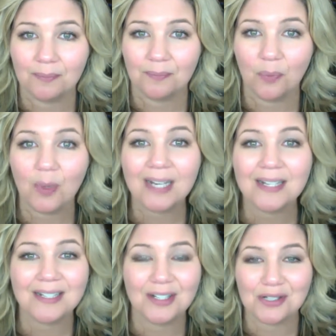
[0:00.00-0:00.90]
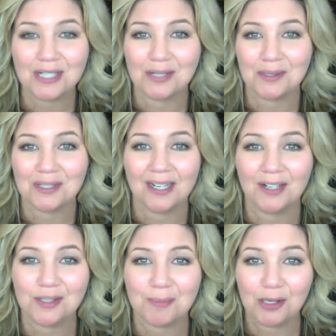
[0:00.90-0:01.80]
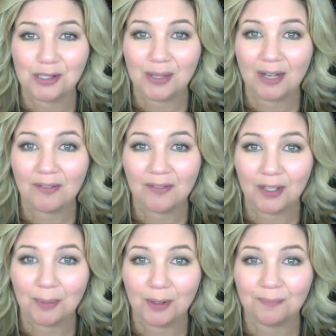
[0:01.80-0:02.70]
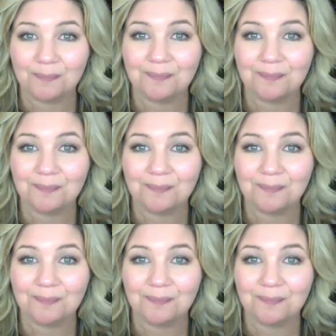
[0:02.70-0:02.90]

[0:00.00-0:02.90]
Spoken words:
When in your schedule, today or tomorrow, do you have available?